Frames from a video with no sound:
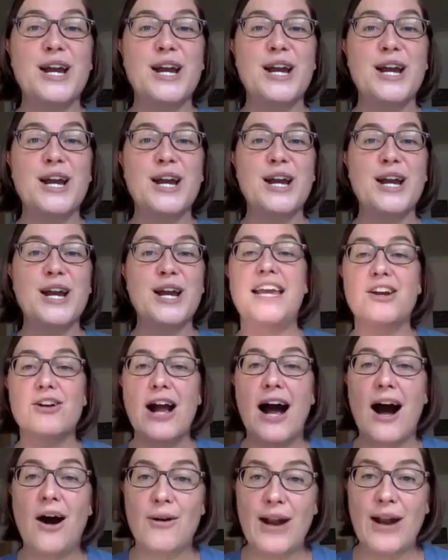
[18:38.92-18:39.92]
money
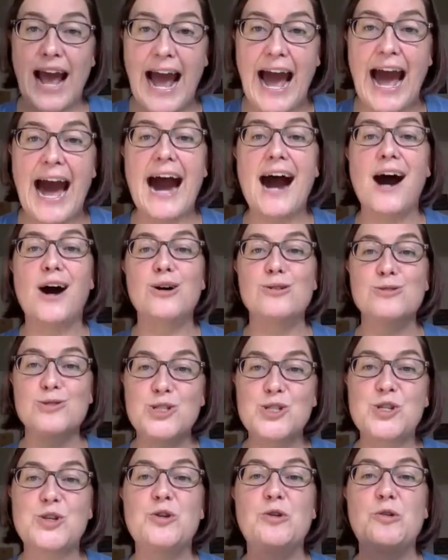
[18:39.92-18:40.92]
to figure out
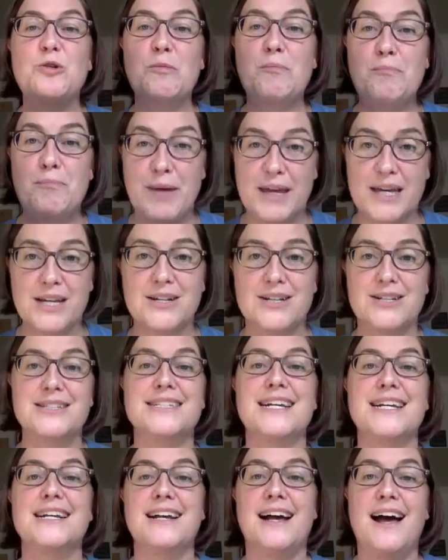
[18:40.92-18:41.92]
how to
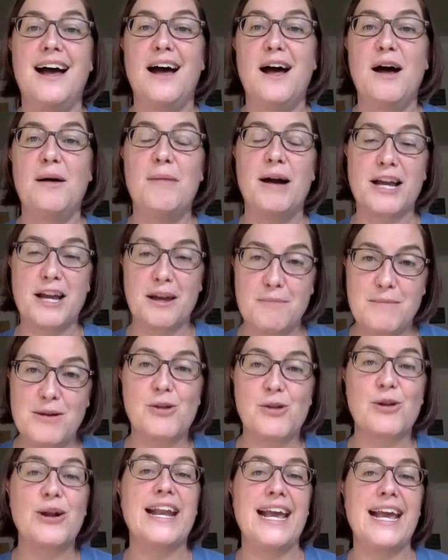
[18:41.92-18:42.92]
build a
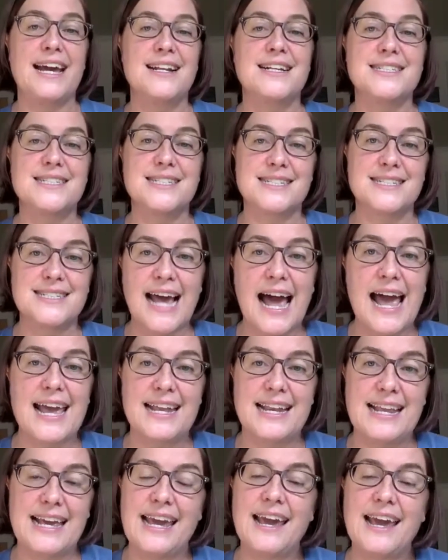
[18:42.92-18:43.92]
community and a
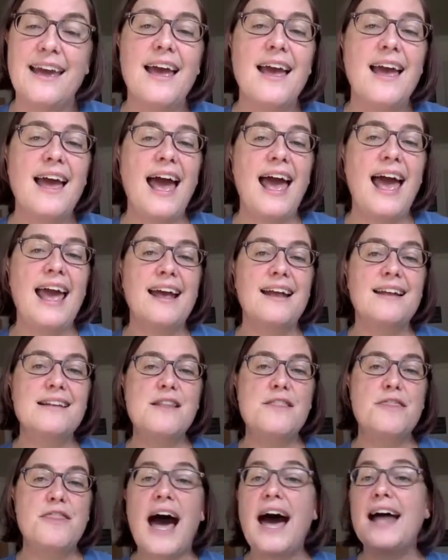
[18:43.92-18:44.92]
society.
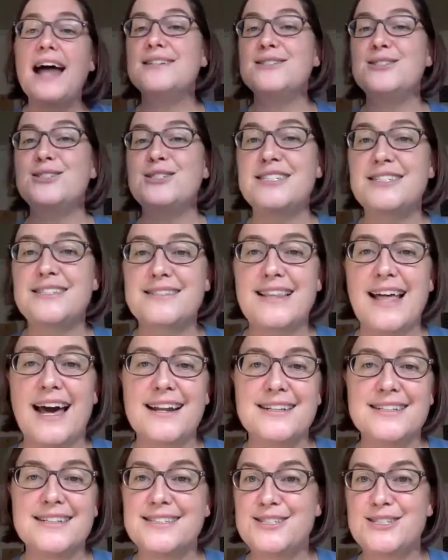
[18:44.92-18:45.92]
And that is
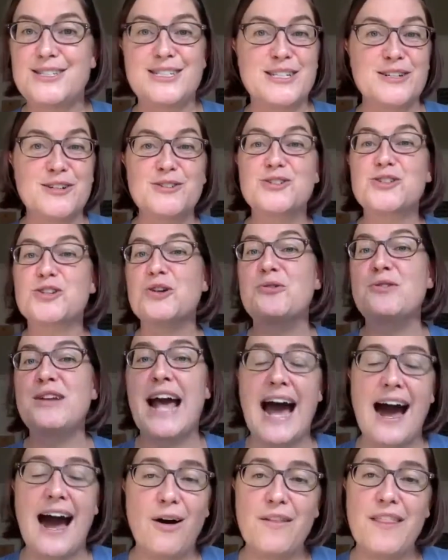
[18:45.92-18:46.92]
still true
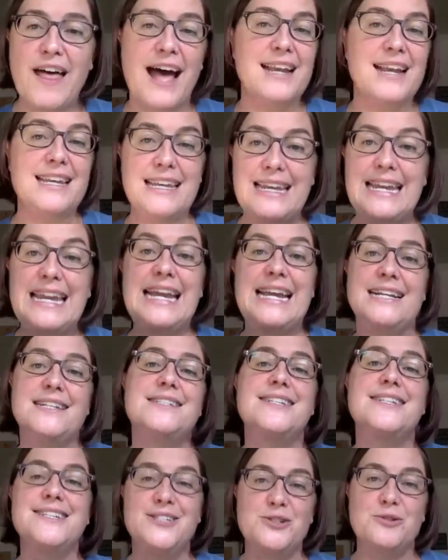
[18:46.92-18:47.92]
now, that need
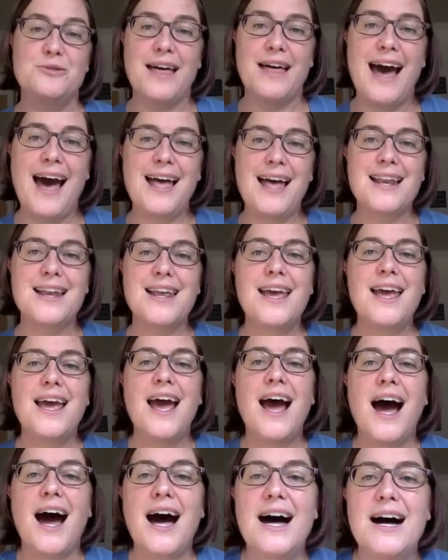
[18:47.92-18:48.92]
to do that.
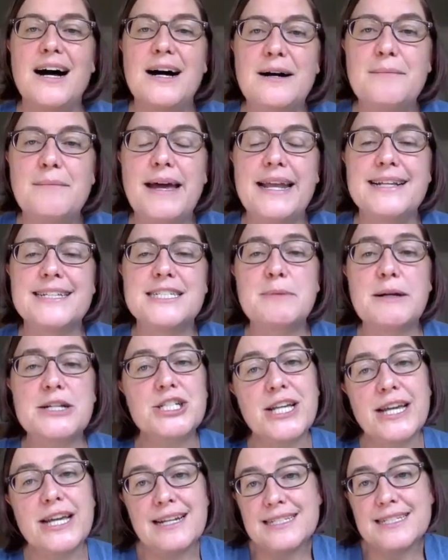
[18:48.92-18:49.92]
And
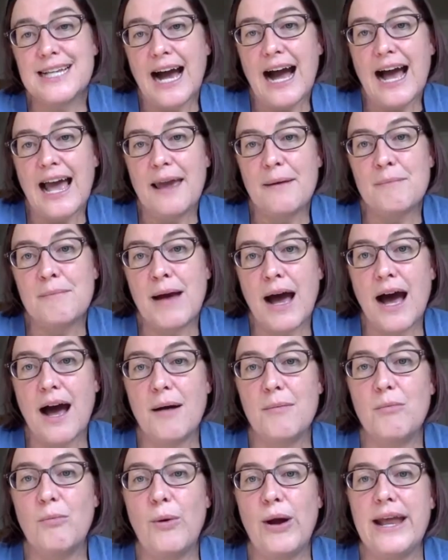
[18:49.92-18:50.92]
especially at a time
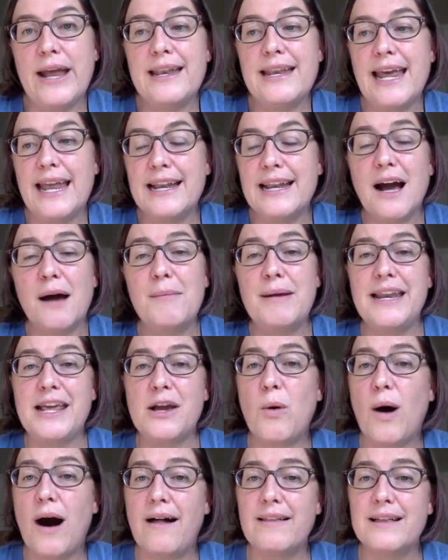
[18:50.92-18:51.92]
when income
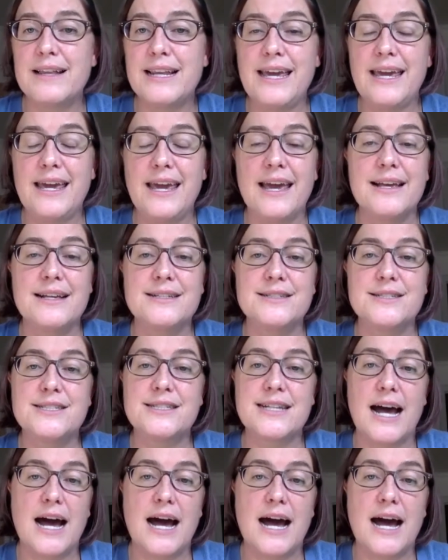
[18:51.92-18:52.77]
inequality is